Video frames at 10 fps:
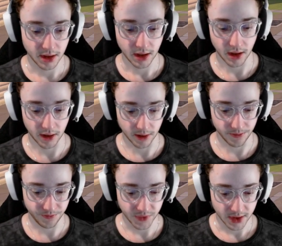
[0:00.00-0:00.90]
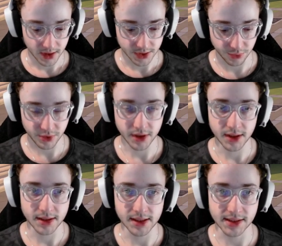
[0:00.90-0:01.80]
So really
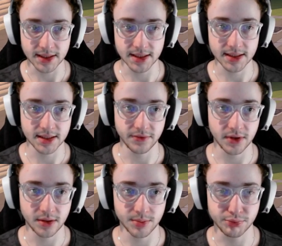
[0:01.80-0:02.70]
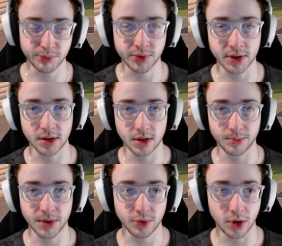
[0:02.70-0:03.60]
things like sensitivity, people
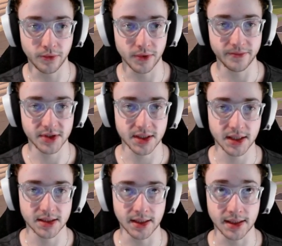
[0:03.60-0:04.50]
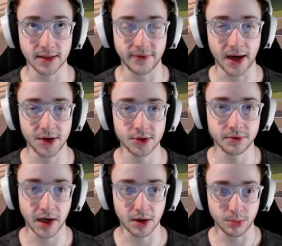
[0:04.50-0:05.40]
overemphasize like the value
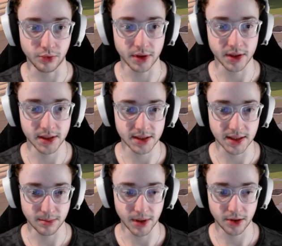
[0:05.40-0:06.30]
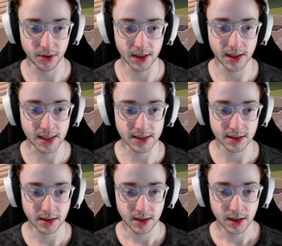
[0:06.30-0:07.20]
of how important it is to get better. Like,
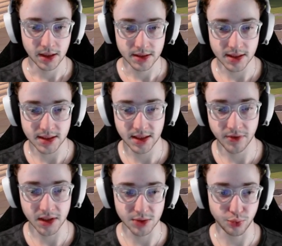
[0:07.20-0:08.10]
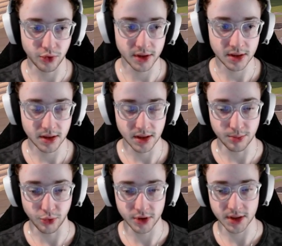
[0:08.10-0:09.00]
yes, sensitivity is
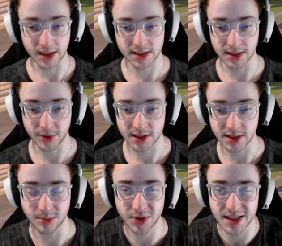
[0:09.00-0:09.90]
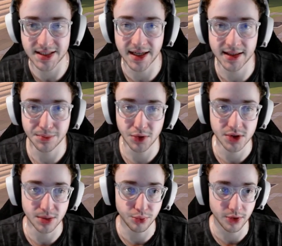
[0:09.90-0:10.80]
important to like some extent, but it's not the
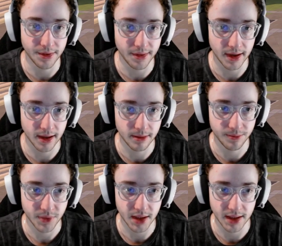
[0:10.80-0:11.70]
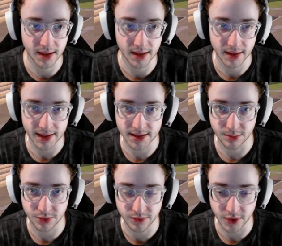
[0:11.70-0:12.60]
most important thing in like to
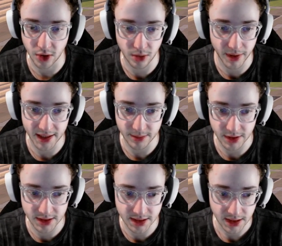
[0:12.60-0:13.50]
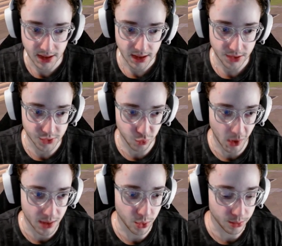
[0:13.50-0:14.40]
improve at all by any means. There's
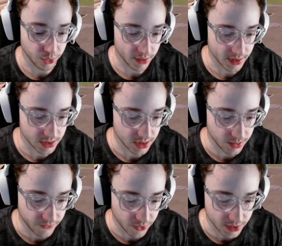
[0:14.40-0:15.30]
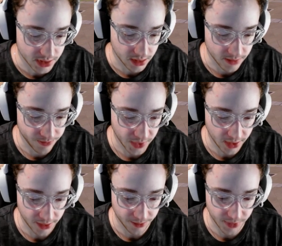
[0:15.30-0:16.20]
way more important things you could be focusing on.
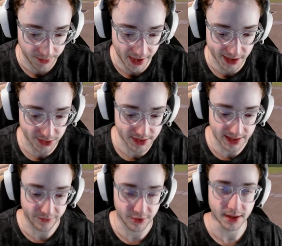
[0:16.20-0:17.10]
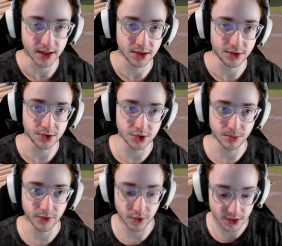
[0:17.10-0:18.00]
I'm not gonna list everything here that you should
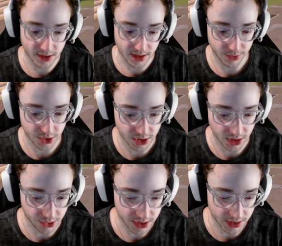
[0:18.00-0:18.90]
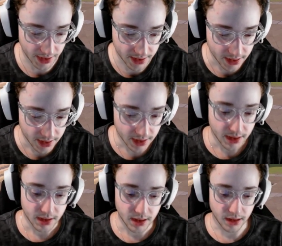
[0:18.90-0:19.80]
be focusing on, but just understand,
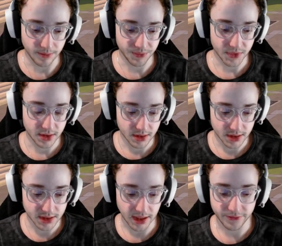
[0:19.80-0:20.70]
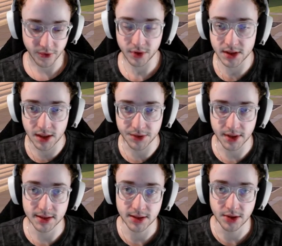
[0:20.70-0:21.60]
stop focusing on
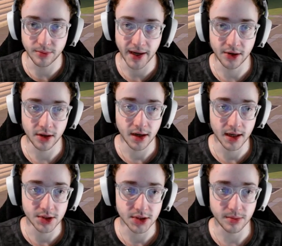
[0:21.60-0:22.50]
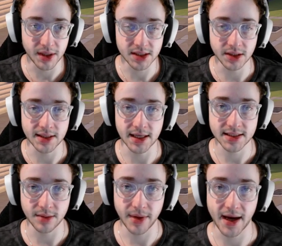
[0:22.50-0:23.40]
things that don't matter. Just basically take a
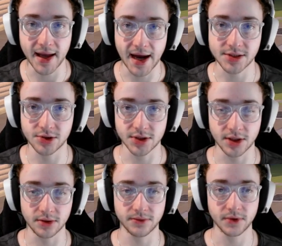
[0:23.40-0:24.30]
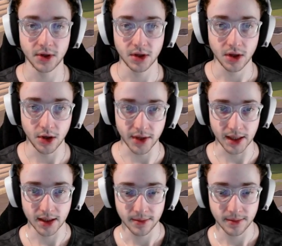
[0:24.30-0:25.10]
step back, ask yourself, okay,